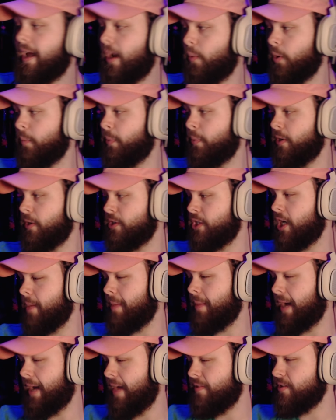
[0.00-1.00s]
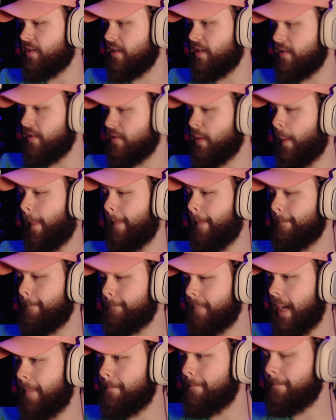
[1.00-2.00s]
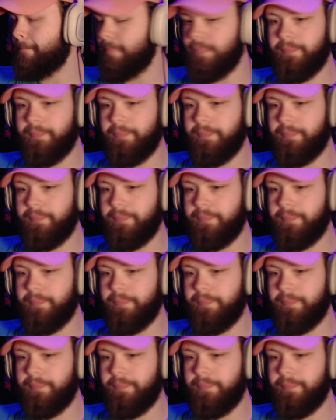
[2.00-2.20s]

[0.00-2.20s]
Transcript: I will put Jerry behind the scenes. Bop.